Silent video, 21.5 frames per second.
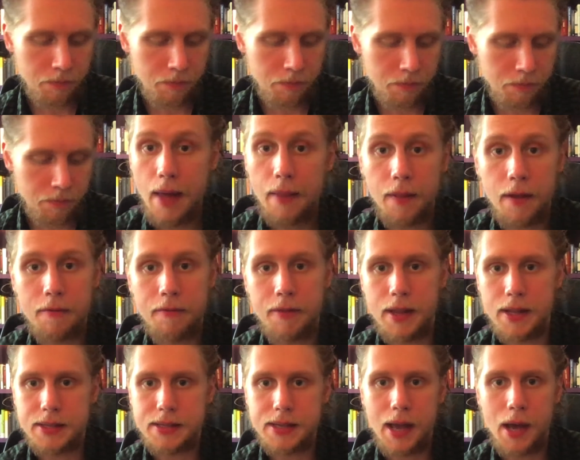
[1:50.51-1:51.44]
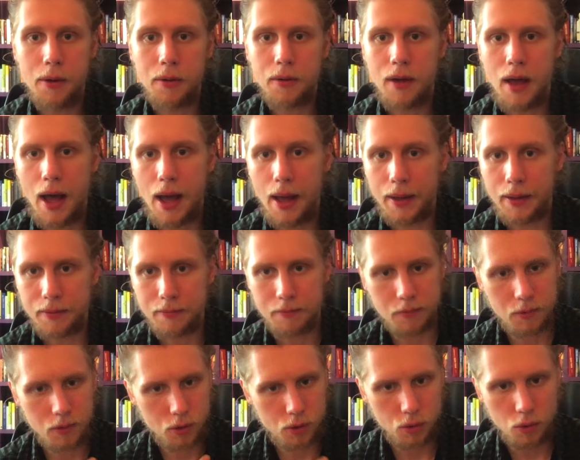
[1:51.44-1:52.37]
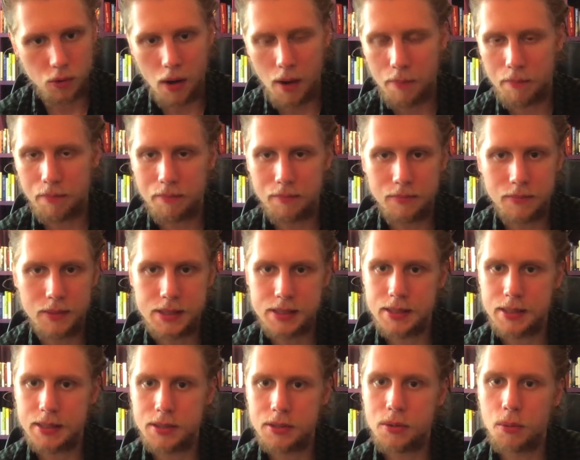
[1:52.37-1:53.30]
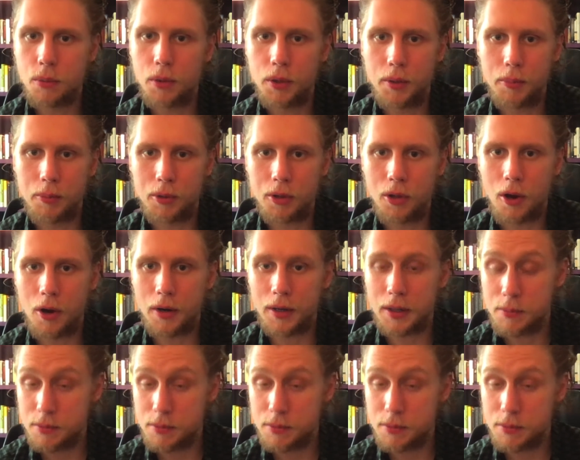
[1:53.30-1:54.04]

And I love that sound. I grew up listening to William Clark.